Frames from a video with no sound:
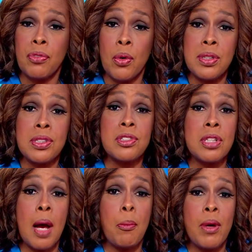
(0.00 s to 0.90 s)
Florence's
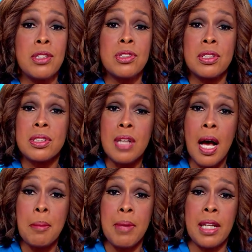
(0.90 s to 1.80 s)
top winds does
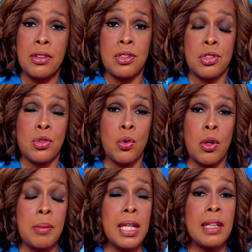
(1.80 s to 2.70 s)
not make this storm
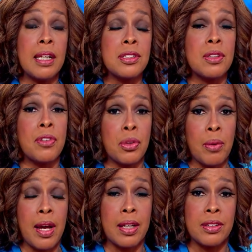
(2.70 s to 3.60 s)
any less of a
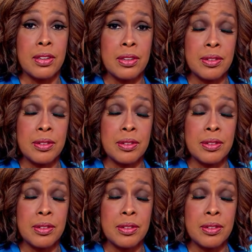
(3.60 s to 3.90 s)
threat.